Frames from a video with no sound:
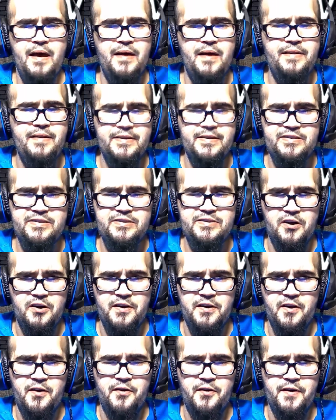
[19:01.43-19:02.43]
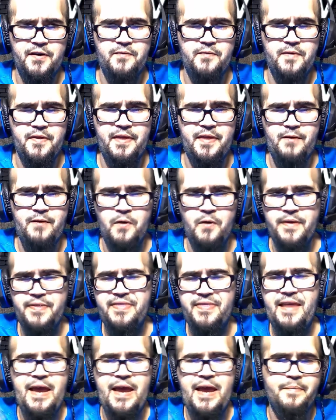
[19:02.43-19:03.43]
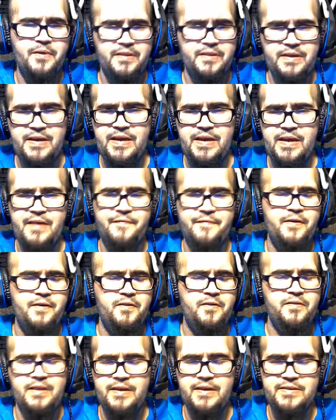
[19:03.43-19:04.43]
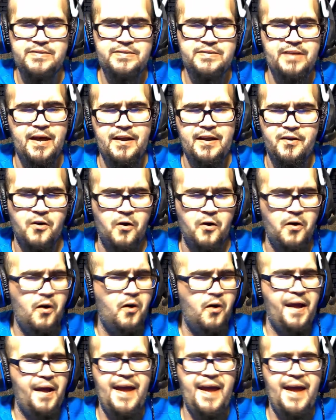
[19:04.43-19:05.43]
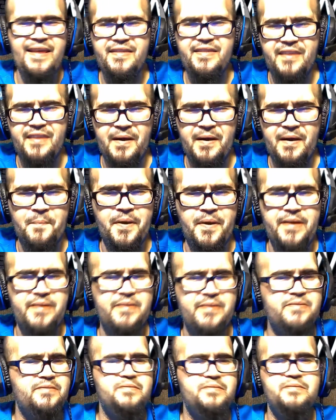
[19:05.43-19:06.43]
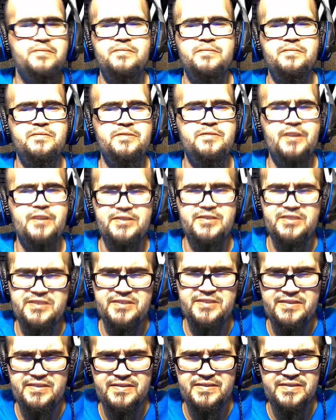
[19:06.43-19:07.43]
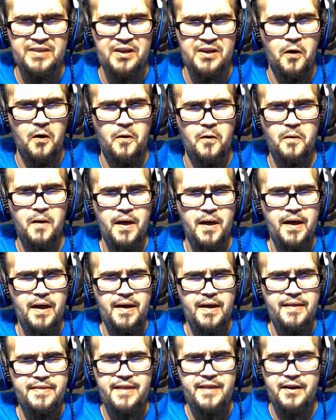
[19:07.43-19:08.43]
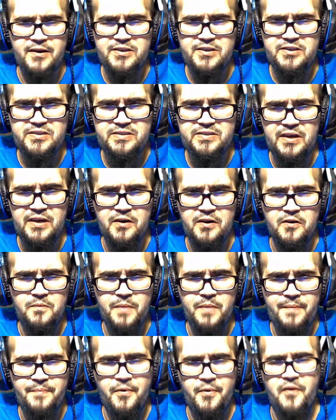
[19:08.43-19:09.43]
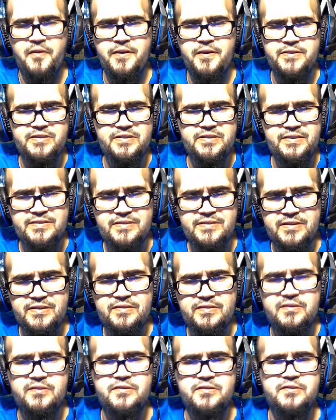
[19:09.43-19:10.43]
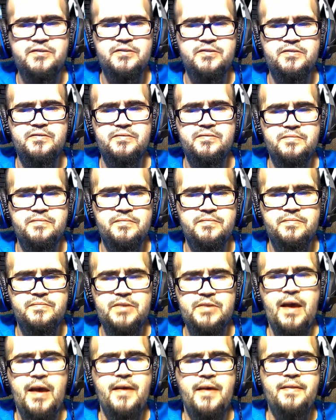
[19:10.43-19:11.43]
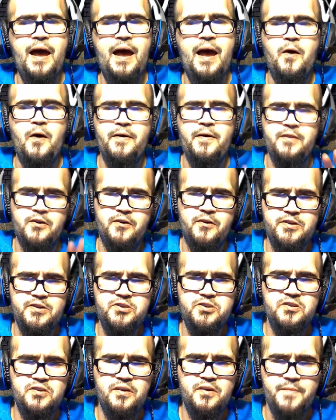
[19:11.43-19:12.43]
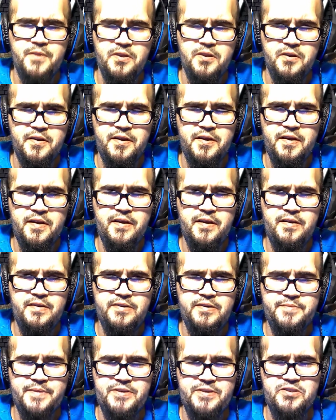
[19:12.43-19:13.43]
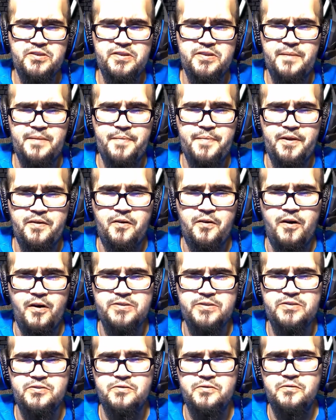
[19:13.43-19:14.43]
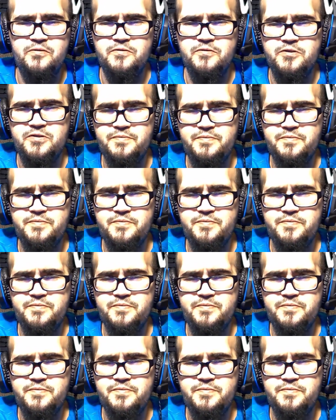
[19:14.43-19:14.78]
necessarily agree with what they believe in this, that, or anything, but there's, you know, they're still my brothers and sisters. Now in the Christian community, especially in the Pentecostal,